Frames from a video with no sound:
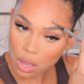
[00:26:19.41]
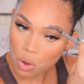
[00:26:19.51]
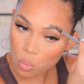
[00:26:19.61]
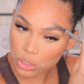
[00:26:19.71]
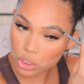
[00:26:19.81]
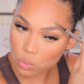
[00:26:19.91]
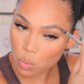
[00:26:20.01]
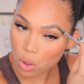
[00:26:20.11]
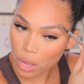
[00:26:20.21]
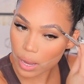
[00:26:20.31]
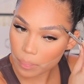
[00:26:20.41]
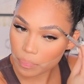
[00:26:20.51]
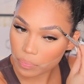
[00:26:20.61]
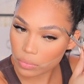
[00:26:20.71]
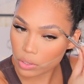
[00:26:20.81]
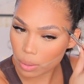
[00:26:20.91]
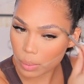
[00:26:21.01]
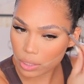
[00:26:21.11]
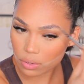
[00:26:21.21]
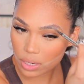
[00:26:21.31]
what you want. I
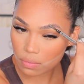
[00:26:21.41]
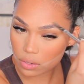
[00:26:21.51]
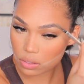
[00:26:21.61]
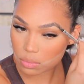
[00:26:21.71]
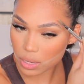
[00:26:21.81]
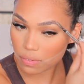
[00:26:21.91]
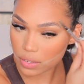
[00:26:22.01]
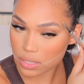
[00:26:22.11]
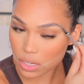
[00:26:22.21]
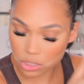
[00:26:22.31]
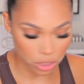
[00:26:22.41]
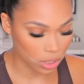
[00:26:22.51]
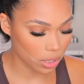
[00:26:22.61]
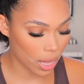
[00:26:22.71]
mean, you can even use manifestation.